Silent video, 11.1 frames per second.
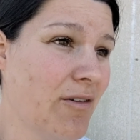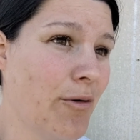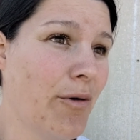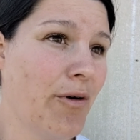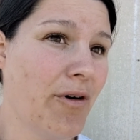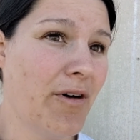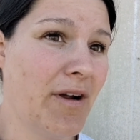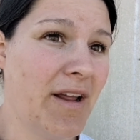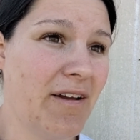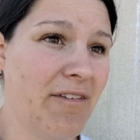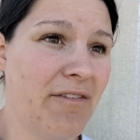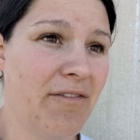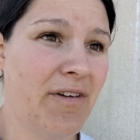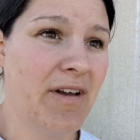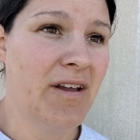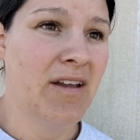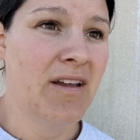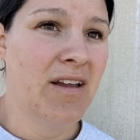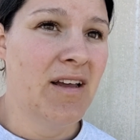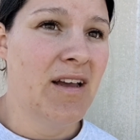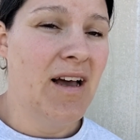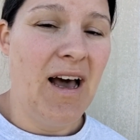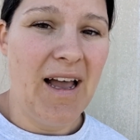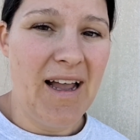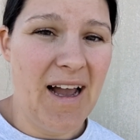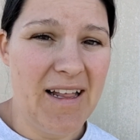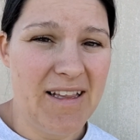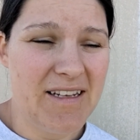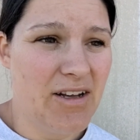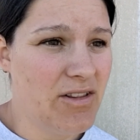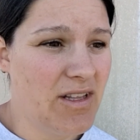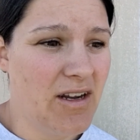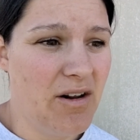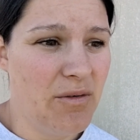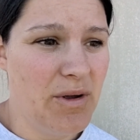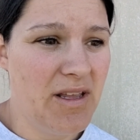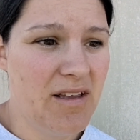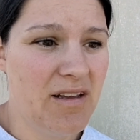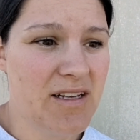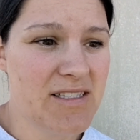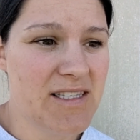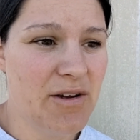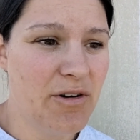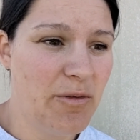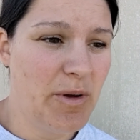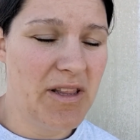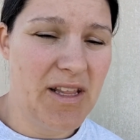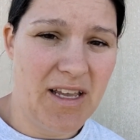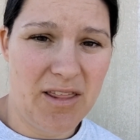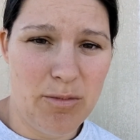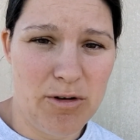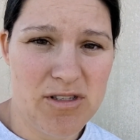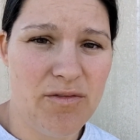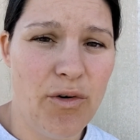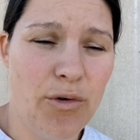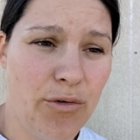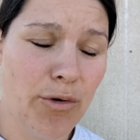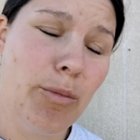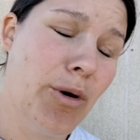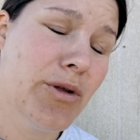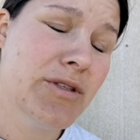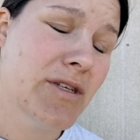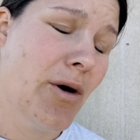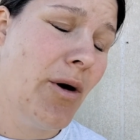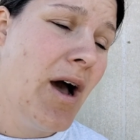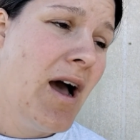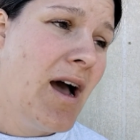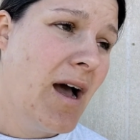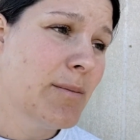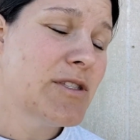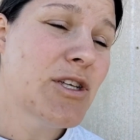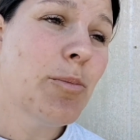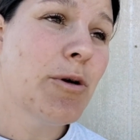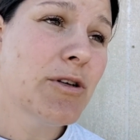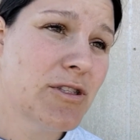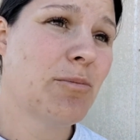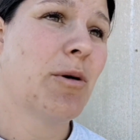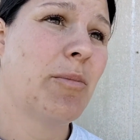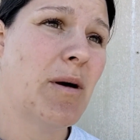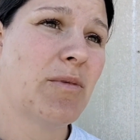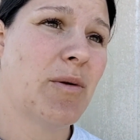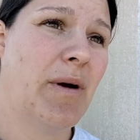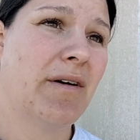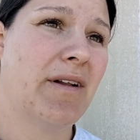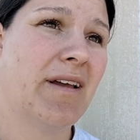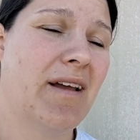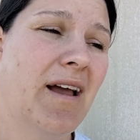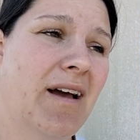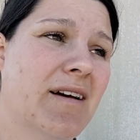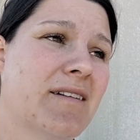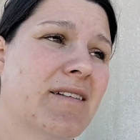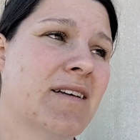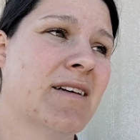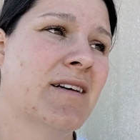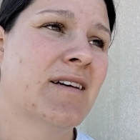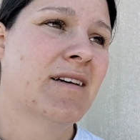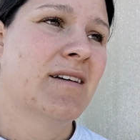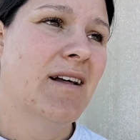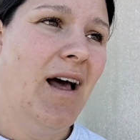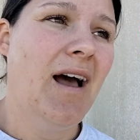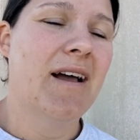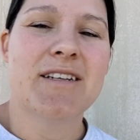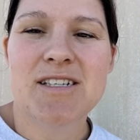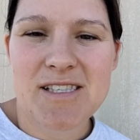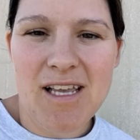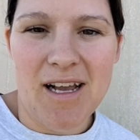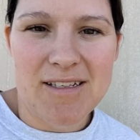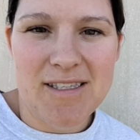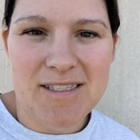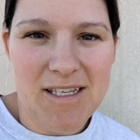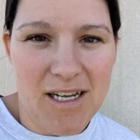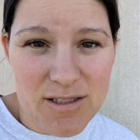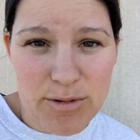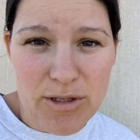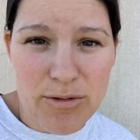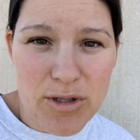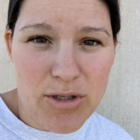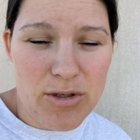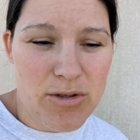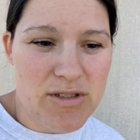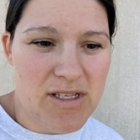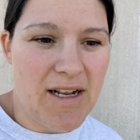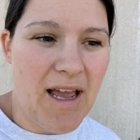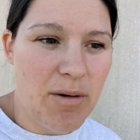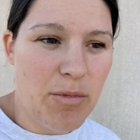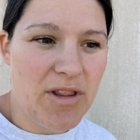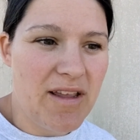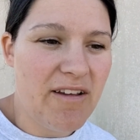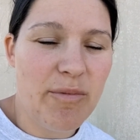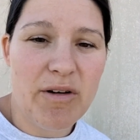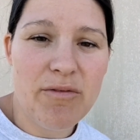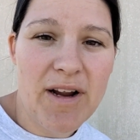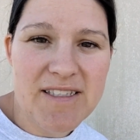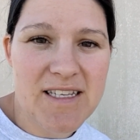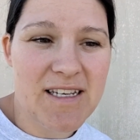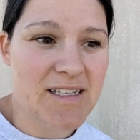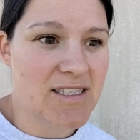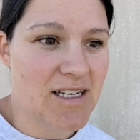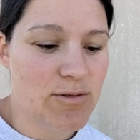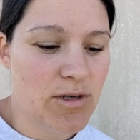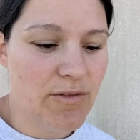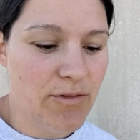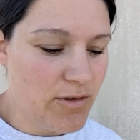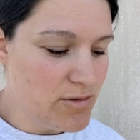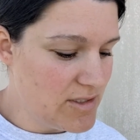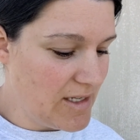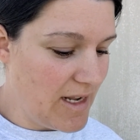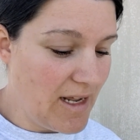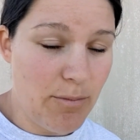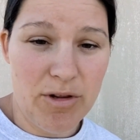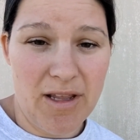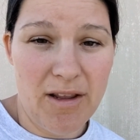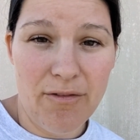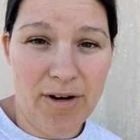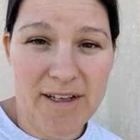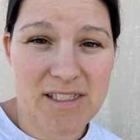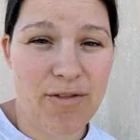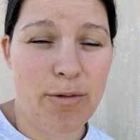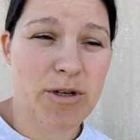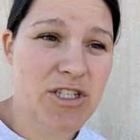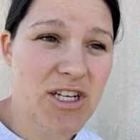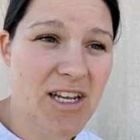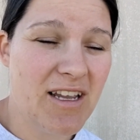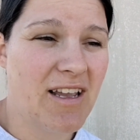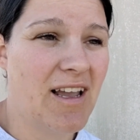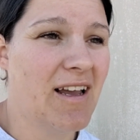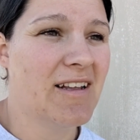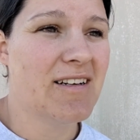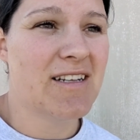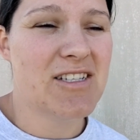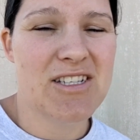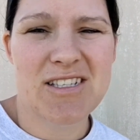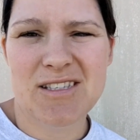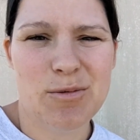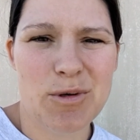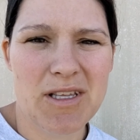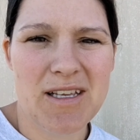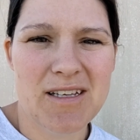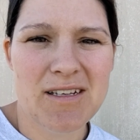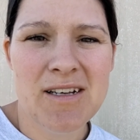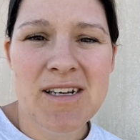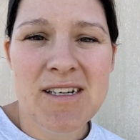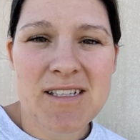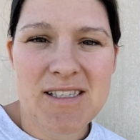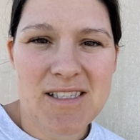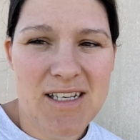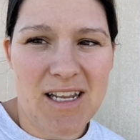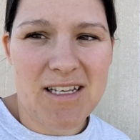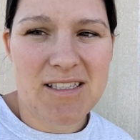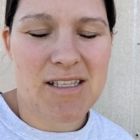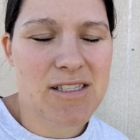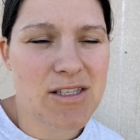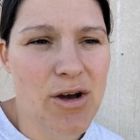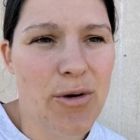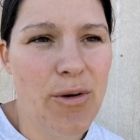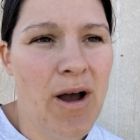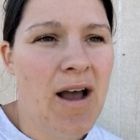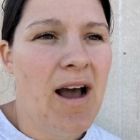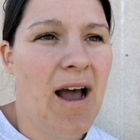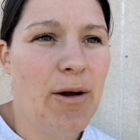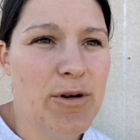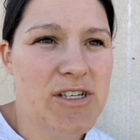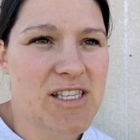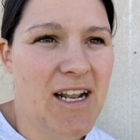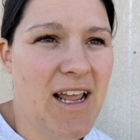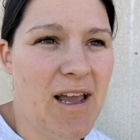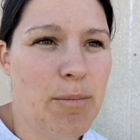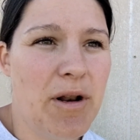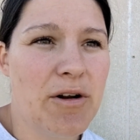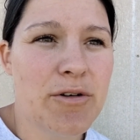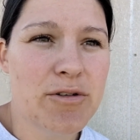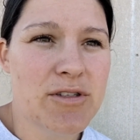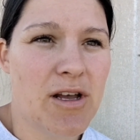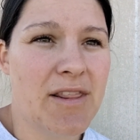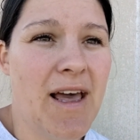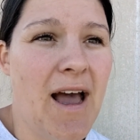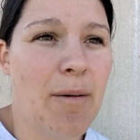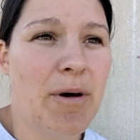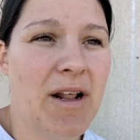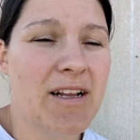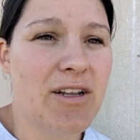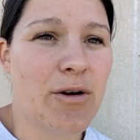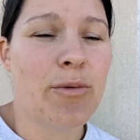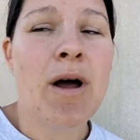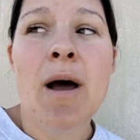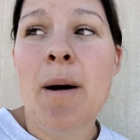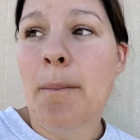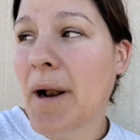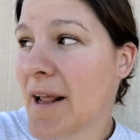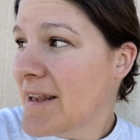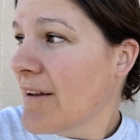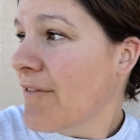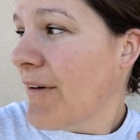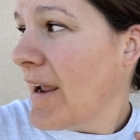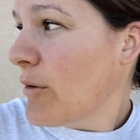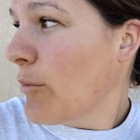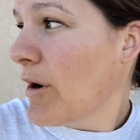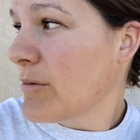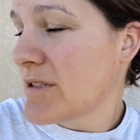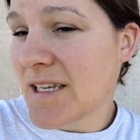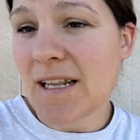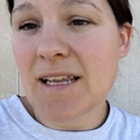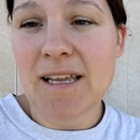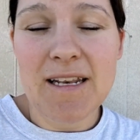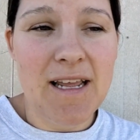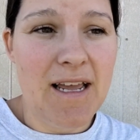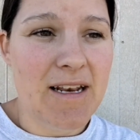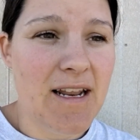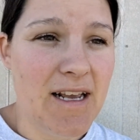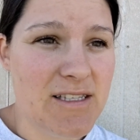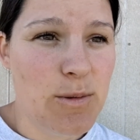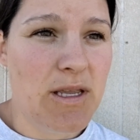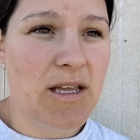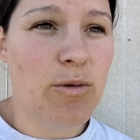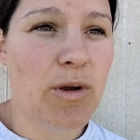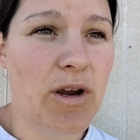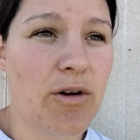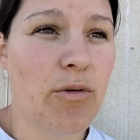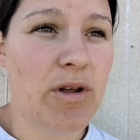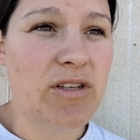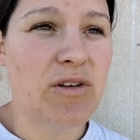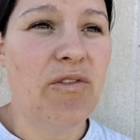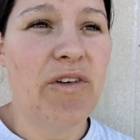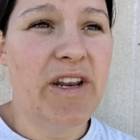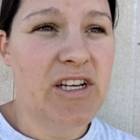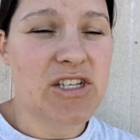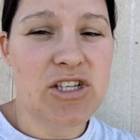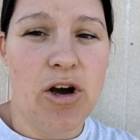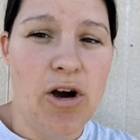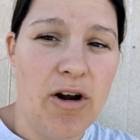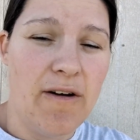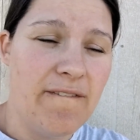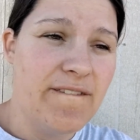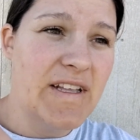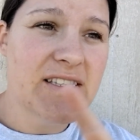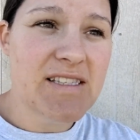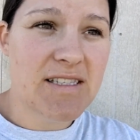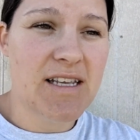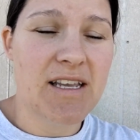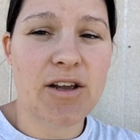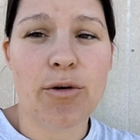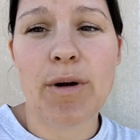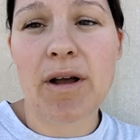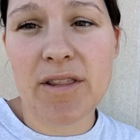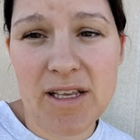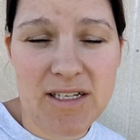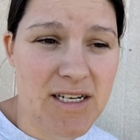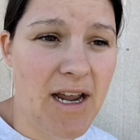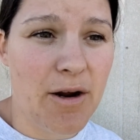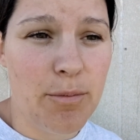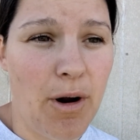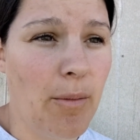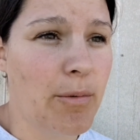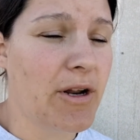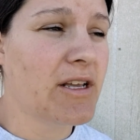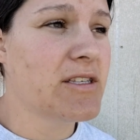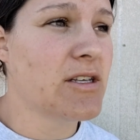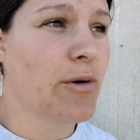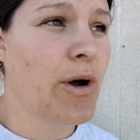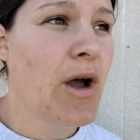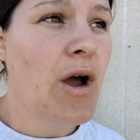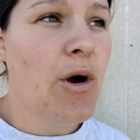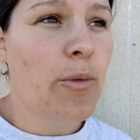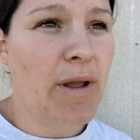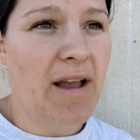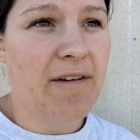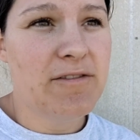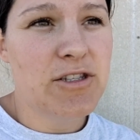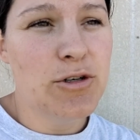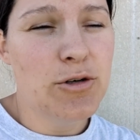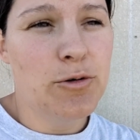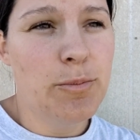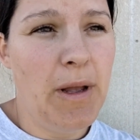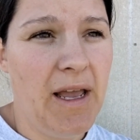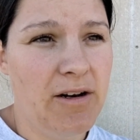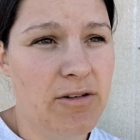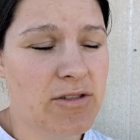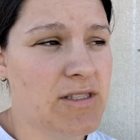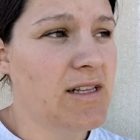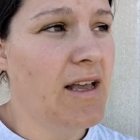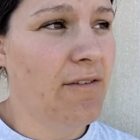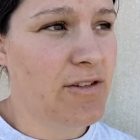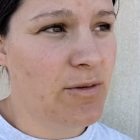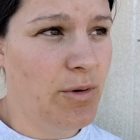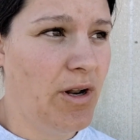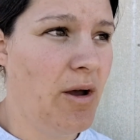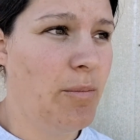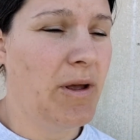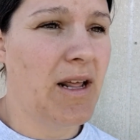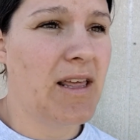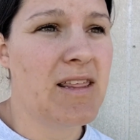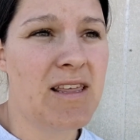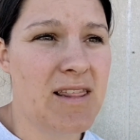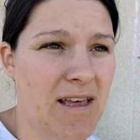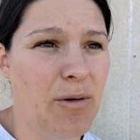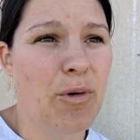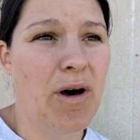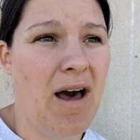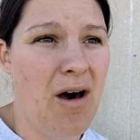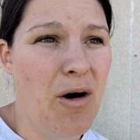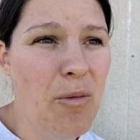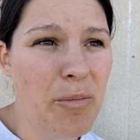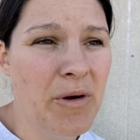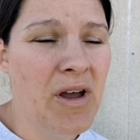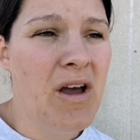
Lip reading: or if, I highly doubt they got away because they would have been like the most vulnerable. So I'm super, super bummed about it. And it just sucks. It sucks when you lose an animal that you've been raising. It sucks when you lose an animal that you've raised from a chick, and it just really stinks. So I wish that I had better news on that, but I don't. But I did find where it was getting in, and next weekend we are going to finish our fencing around the entire property. So we have 2 panels left to put up, and I think that will help.